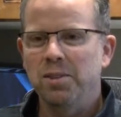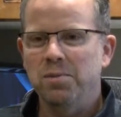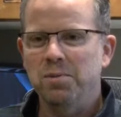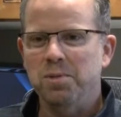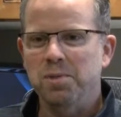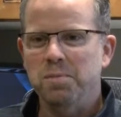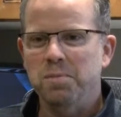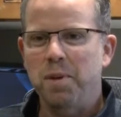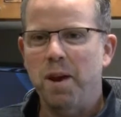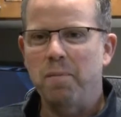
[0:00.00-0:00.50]

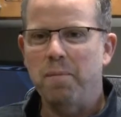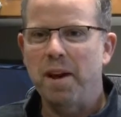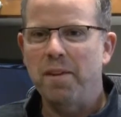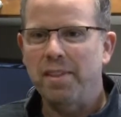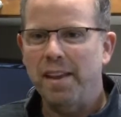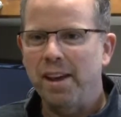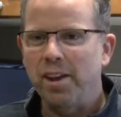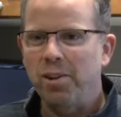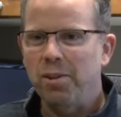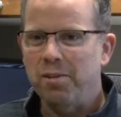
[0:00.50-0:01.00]
was about
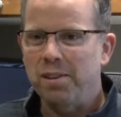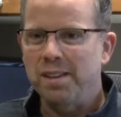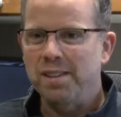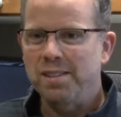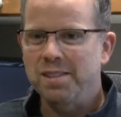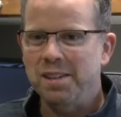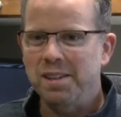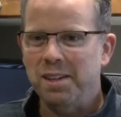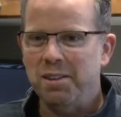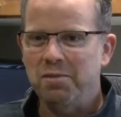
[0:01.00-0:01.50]
the
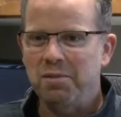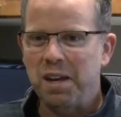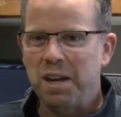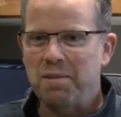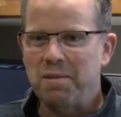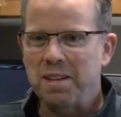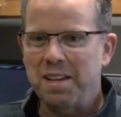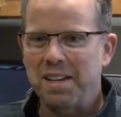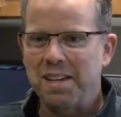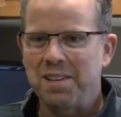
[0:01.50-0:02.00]
healthiest thing a
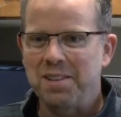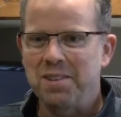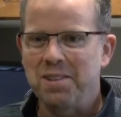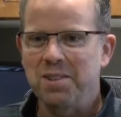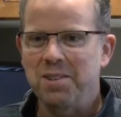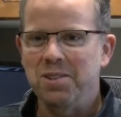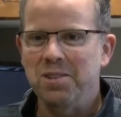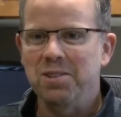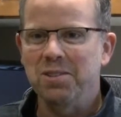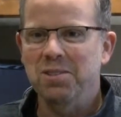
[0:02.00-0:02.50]
family can
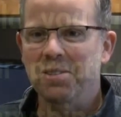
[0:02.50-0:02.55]
do.